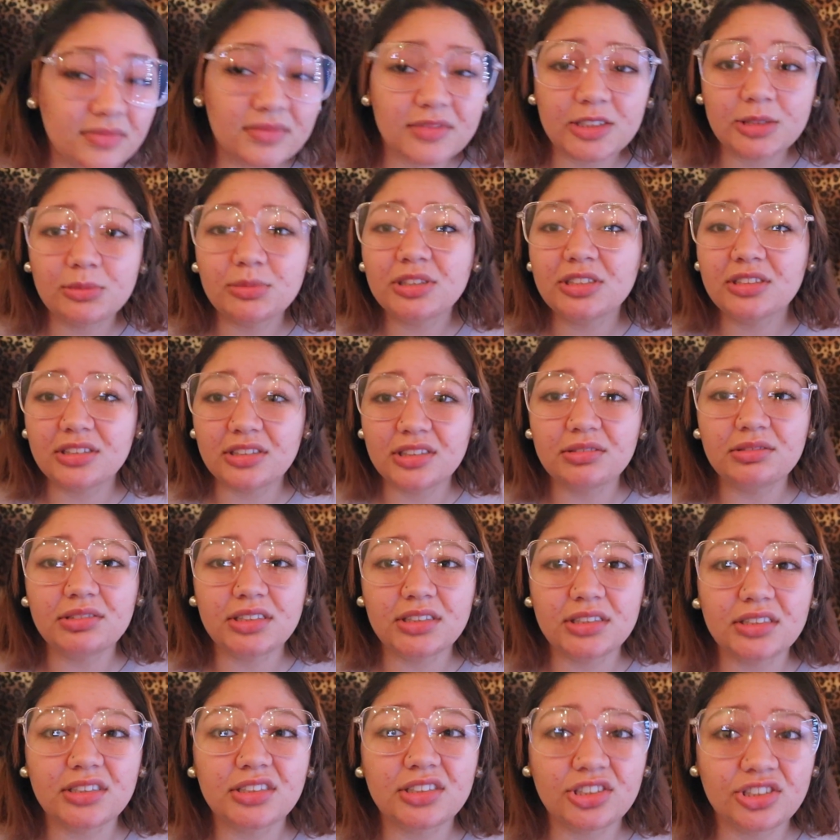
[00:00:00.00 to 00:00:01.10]
Someone's doing
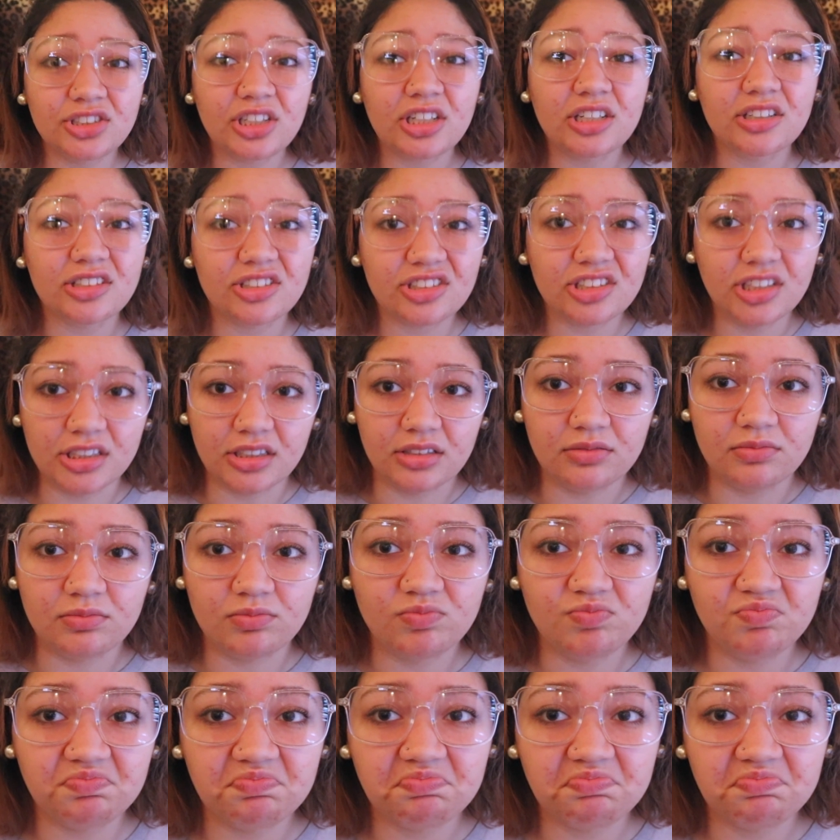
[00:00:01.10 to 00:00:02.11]
construction.